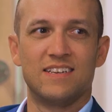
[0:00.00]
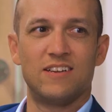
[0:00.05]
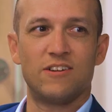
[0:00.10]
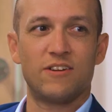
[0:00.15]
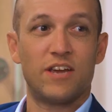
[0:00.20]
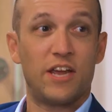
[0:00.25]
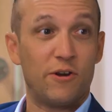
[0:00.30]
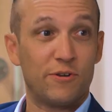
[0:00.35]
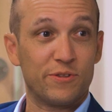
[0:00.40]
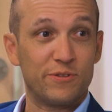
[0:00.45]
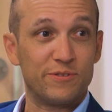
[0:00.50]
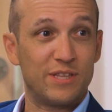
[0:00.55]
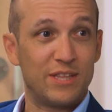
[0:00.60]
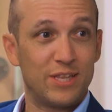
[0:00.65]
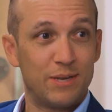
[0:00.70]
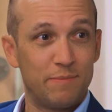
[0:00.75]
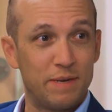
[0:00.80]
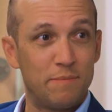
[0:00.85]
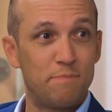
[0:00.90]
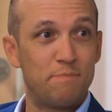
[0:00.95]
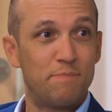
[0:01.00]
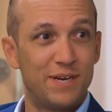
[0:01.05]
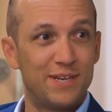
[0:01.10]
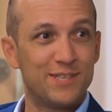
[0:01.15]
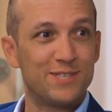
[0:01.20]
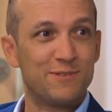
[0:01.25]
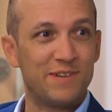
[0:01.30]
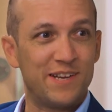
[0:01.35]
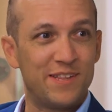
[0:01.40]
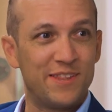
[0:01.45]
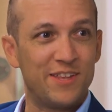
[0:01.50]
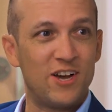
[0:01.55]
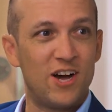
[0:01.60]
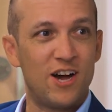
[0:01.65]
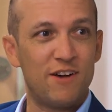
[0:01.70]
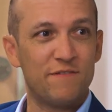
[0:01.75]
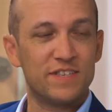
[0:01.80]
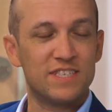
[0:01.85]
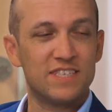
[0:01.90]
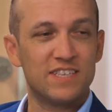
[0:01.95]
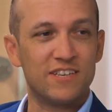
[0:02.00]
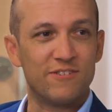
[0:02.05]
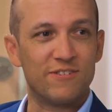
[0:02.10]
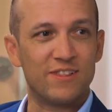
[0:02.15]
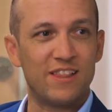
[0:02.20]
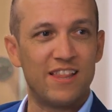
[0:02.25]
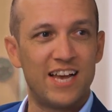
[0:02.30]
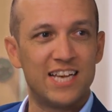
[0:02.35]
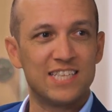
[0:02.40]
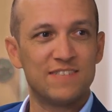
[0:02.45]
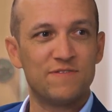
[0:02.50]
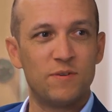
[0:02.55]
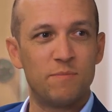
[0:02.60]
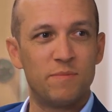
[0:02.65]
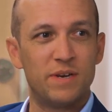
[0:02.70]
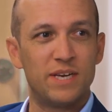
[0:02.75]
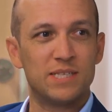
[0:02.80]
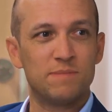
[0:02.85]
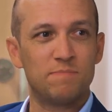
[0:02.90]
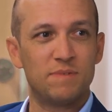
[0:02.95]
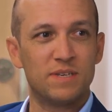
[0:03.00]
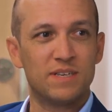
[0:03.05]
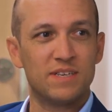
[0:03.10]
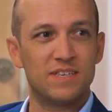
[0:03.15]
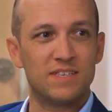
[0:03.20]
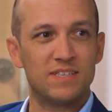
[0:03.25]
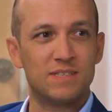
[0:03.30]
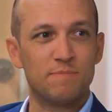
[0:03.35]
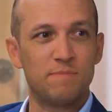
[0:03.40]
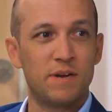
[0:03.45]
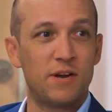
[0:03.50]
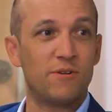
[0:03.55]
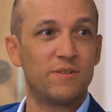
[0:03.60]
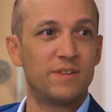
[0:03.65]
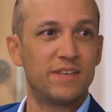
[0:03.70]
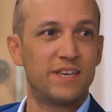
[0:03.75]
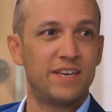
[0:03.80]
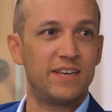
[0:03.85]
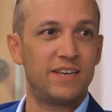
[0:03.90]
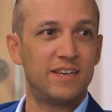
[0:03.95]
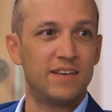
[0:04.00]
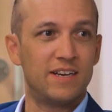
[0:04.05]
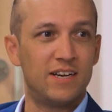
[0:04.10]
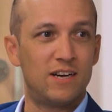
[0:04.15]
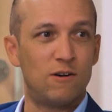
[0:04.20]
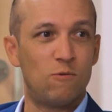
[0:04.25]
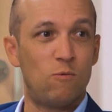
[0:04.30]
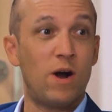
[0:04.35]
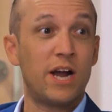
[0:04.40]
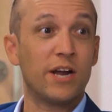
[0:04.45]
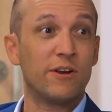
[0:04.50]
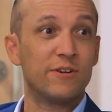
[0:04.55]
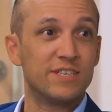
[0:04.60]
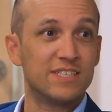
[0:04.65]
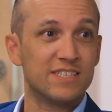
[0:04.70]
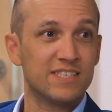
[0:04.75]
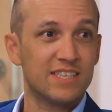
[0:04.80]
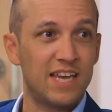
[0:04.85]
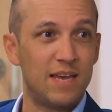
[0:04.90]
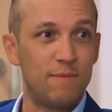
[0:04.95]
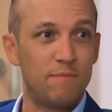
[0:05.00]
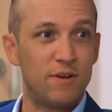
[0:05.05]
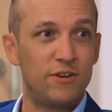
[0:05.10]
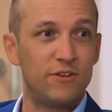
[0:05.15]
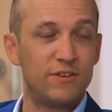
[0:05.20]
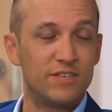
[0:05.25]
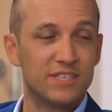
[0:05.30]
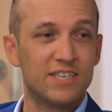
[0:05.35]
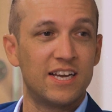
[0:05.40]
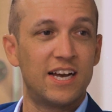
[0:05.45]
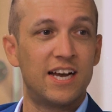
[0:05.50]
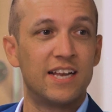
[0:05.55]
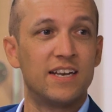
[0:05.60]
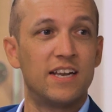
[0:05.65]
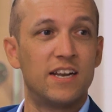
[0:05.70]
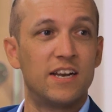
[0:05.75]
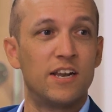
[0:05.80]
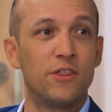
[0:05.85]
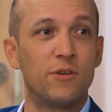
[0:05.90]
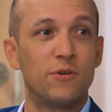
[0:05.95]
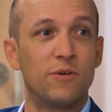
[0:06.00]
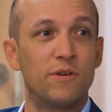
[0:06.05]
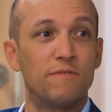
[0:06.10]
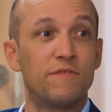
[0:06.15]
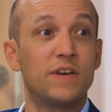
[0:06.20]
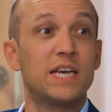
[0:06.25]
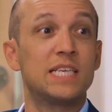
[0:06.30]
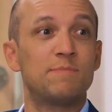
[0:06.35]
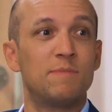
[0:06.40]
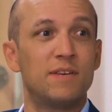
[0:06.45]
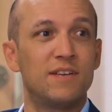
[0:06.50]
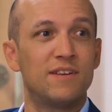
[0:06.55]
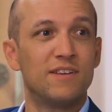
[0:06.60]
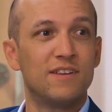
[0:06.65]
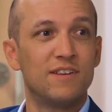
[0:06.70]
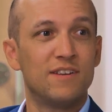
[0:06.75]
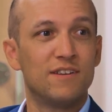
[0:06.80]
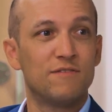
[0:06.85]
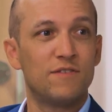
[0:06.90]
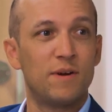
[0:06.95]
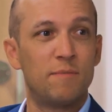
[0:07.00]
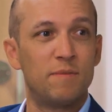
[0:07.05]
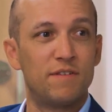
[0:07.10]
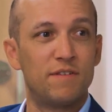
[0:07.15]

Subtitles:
Okay, Eric, there's a little bit of buzz around the office here the last few minutes because apparently a wire just came in. You just got another investment from